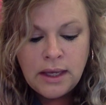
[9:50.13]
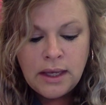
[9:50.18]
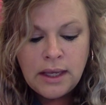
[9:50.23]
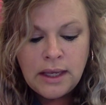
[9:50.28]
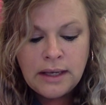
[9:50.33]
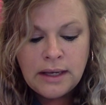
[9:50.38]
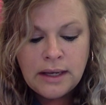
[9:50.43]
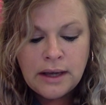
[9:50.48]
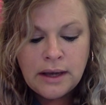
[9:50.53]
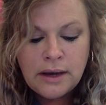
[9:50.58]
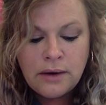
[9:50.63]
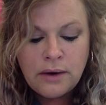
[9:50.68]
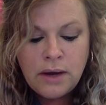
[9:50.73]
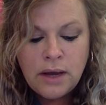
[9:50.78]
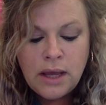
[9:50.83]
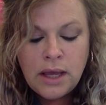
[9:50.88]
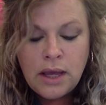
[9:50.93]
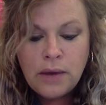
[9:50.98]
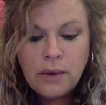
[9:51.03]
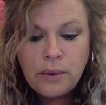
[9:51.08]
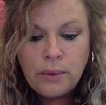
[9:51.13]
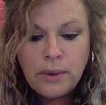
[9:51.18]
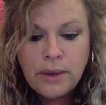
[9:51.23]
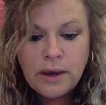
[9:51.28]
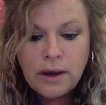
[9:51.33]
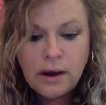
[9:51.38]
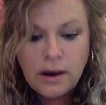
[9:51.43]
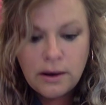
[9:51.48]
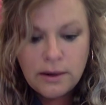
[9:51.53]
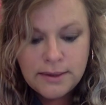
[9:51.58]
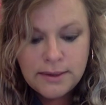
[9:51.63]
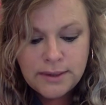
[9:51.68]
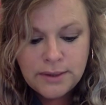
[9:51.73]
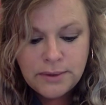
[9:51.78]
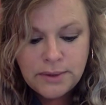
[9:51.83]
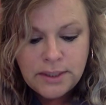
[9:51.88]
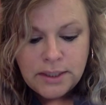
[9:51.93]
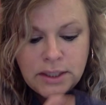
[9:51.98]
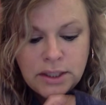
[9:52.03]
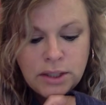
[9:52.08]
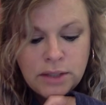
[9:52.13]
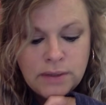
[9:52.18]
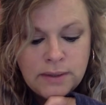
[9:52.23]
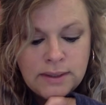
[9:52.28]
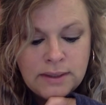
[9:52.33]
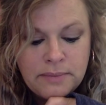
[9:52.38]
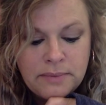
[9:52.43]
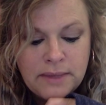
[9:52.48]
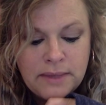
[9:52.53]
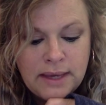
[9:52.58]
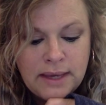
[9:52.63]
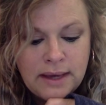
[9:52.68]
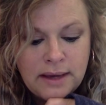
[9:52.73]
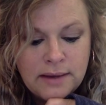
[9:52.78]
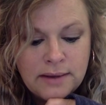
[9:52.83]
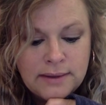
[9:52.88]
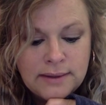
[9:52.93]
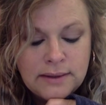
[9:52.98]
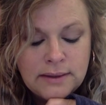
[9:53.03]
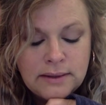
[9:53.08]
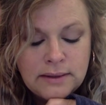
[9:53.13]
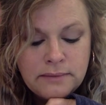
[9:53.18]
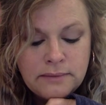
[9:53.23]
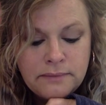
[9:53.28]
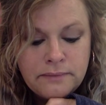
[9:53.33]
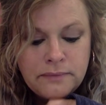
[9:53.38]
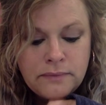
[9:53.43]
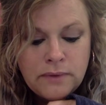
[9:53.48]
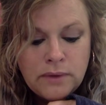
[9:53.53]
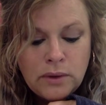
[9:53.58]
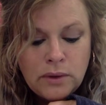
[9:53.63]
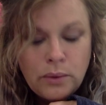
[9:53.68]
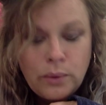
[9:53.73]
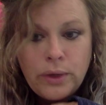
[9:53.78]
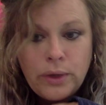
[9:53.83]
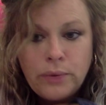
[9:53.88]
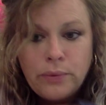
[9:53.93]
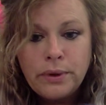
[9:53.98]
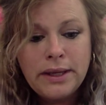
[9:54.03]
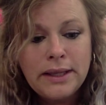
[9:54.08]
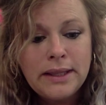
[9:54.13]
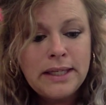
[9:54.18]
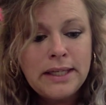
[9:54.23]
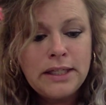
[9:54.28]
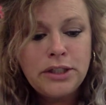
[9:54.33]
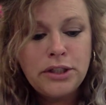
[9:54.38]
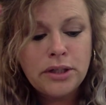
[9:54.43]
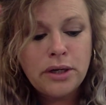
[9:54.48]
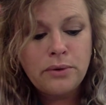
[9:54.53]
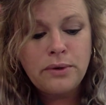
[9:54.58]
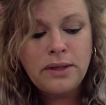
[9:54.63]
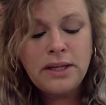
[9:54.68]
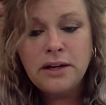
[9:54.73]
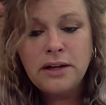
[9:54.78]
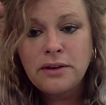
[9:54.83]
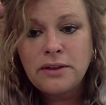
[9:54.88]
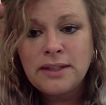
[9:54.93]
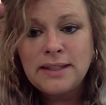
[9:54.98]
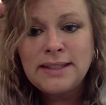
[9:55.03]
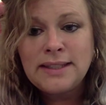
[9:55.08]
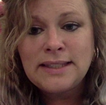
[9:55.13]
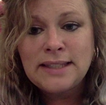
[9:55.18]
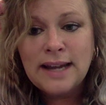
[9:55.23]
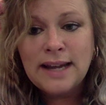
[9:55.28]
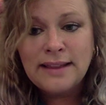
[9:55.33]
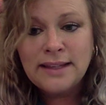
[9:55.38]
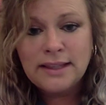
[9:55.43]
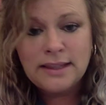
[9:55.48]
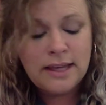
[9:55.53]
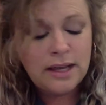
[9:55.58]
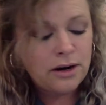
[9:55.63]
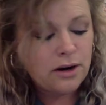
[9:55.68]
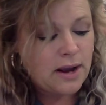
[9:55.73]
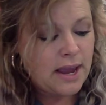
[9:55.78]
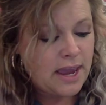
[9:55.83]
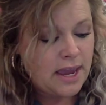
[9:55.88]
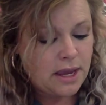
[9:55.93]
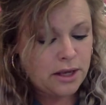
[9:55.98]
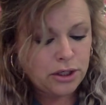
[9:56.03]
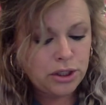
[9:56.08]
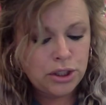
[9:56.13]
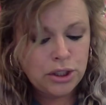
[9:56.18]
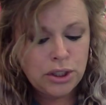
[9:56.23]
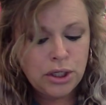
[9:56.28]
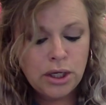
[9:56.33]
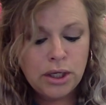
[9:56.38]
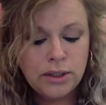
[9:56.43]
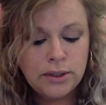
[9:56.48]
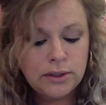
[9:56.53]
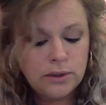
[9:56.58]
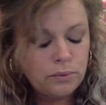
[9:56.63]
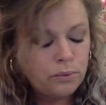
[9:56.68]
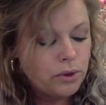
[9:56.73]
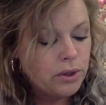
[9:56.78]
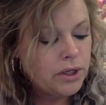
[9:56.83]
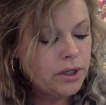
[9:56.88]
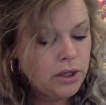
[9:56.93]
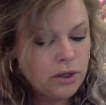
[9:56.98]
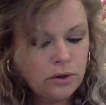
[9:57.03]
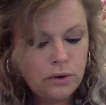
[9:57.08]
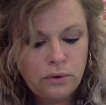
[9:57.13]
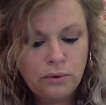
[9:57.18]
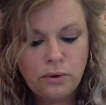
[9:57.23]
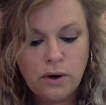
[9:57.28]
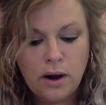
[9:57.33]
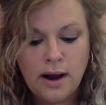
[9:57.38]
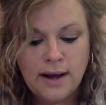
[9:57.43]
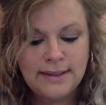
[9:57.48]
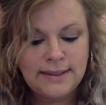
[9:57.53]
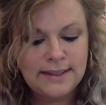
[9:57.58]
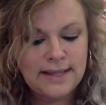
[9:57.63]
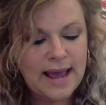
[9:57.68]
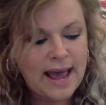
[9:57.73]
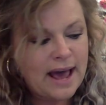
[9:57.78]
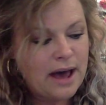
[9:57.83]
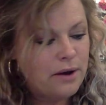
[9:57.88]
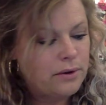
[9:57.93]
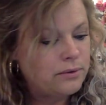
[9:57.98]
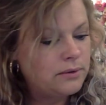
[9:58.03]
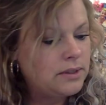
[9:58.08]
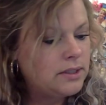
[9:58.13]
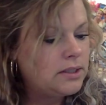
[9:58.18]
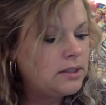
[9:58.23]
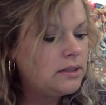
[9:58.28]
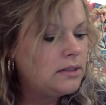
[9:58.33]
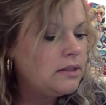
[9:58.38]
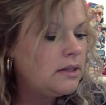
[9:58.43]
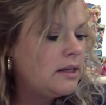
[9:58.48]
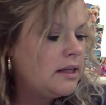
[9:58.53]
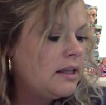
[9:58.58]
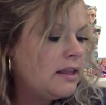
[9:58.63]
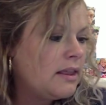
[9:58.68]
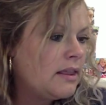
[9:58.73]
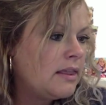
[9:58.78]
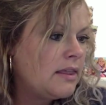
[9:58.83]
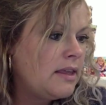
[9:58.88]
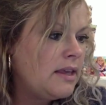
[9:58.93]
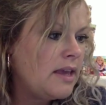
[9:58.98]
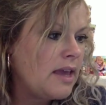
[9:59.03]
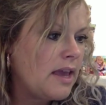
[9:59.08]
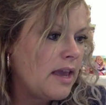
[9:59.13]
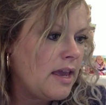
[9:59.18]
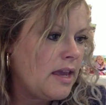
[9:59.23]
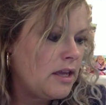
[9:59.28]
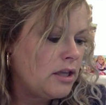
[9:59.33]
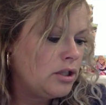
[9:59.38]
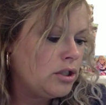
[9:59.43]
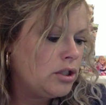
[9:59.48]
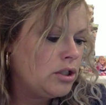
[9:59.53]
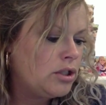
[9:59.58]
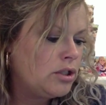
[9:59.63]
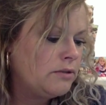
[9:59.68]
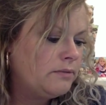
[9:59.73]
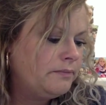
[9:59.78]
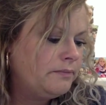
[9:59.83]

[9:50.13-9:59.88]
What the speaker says: Now, we also need to do something else. We really don't hear the silent letter H. So we're going to cross out the H.